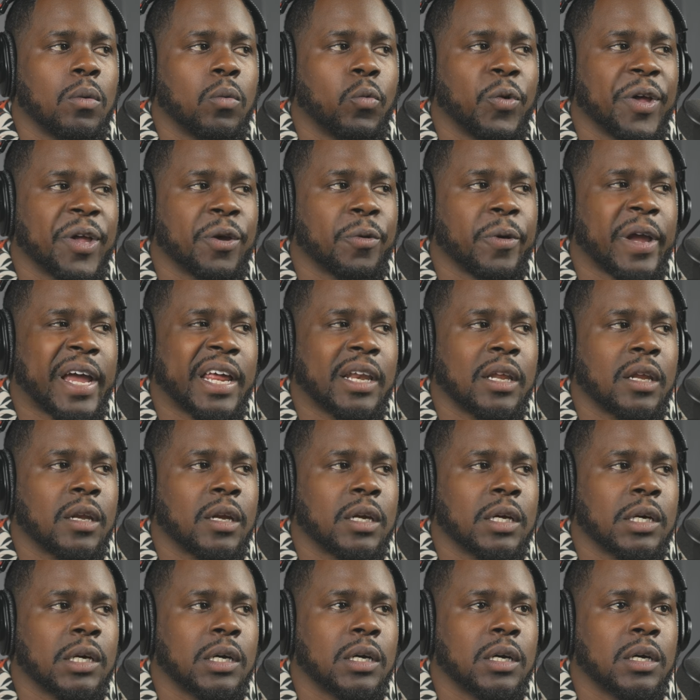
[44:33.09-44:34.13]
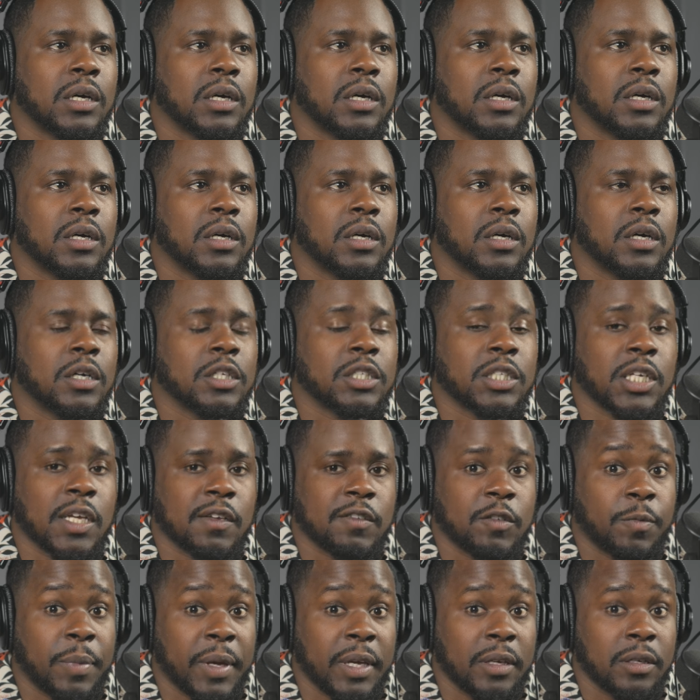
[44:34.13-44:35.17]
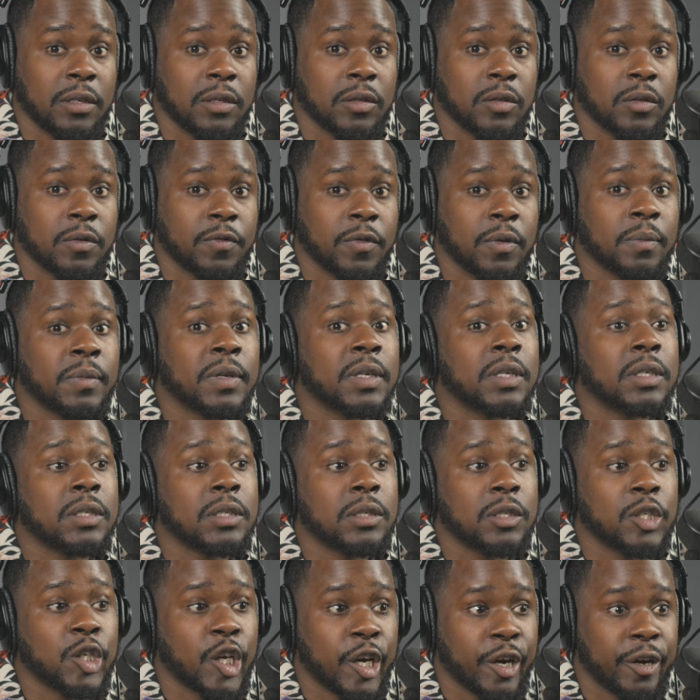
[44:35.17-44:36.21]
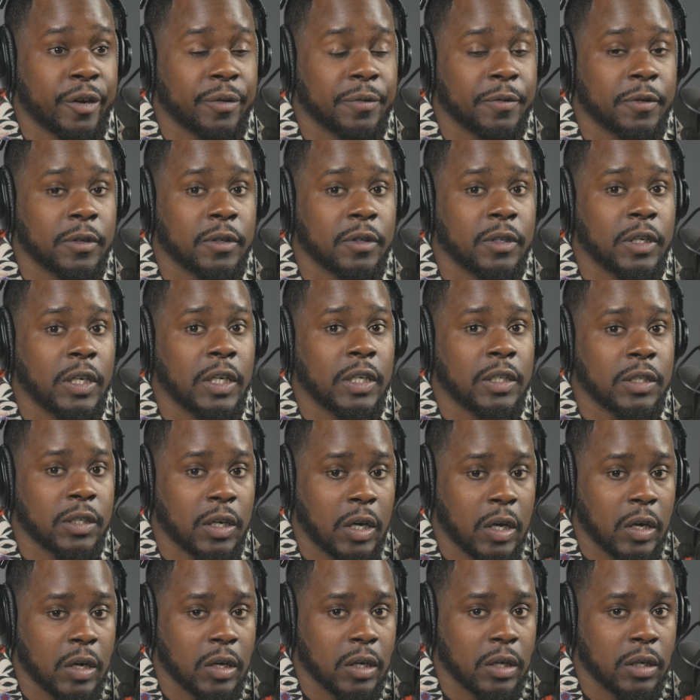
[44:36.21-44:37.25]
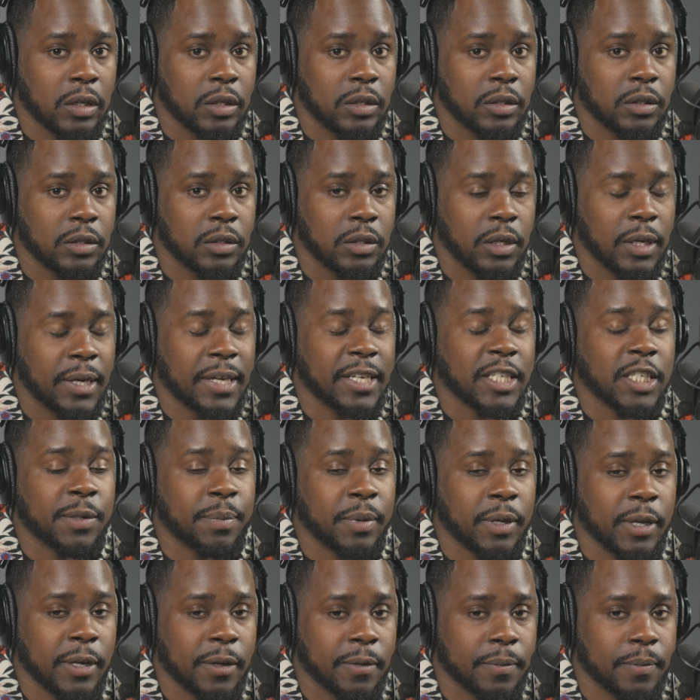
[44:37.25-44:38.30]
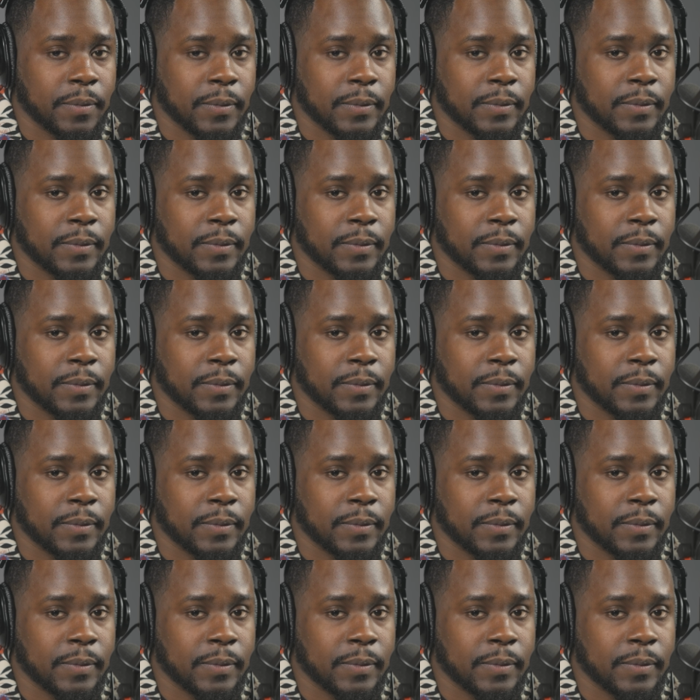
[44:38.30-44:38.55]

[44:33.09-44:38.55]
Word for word: We created a, a safe space for me to share and talk and explain.